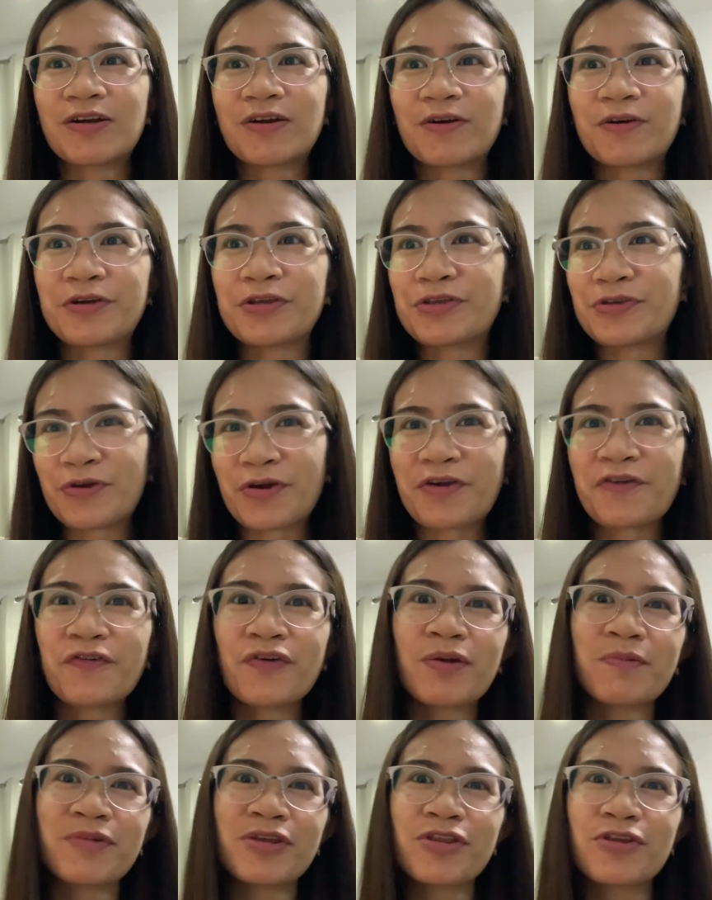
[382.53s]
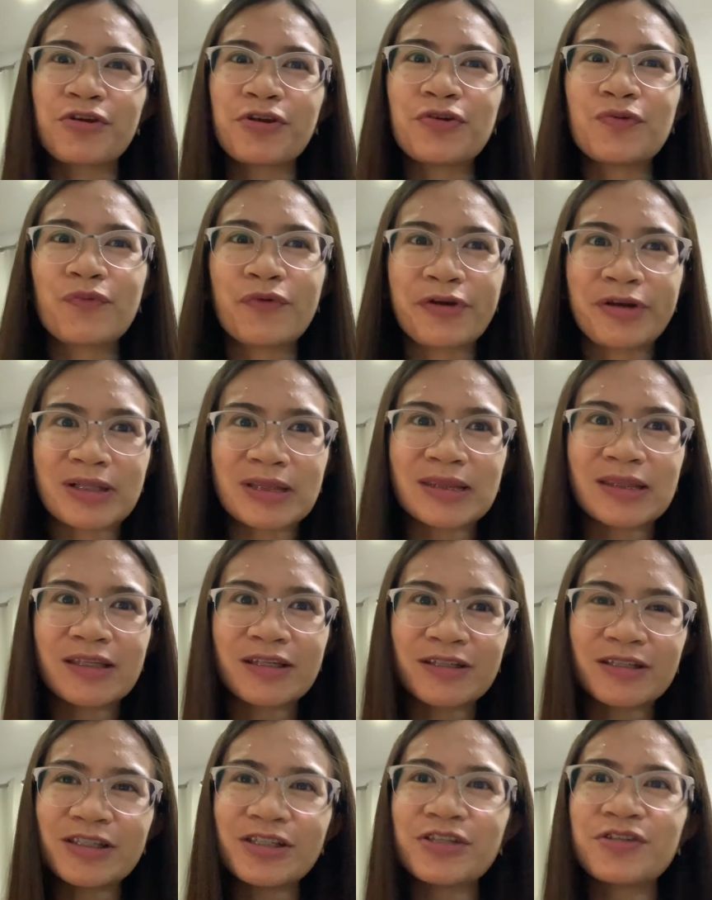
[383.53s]
or you're from a third world
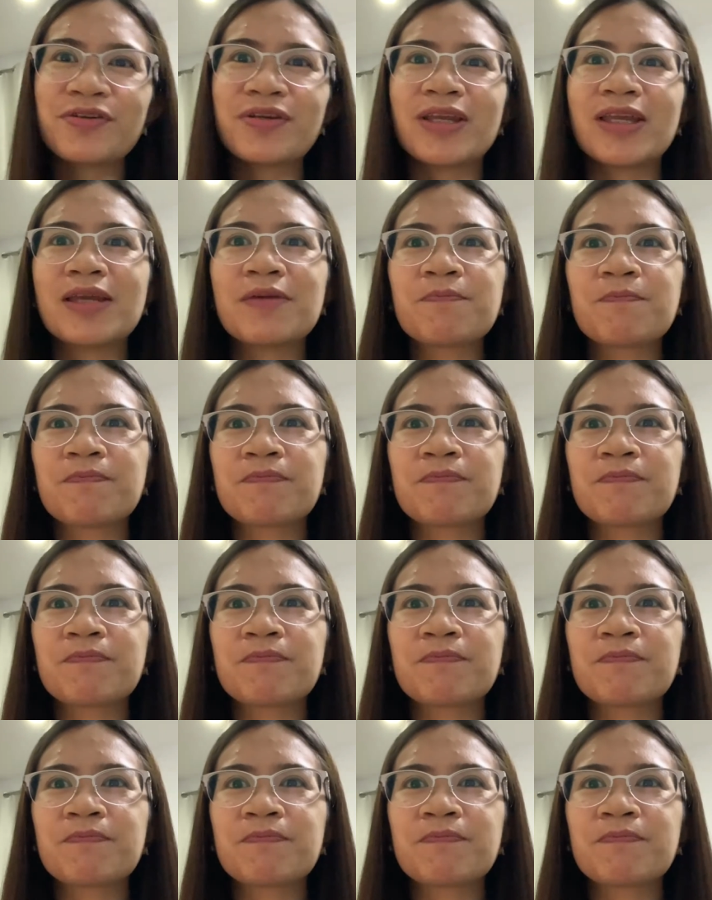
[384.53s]
country,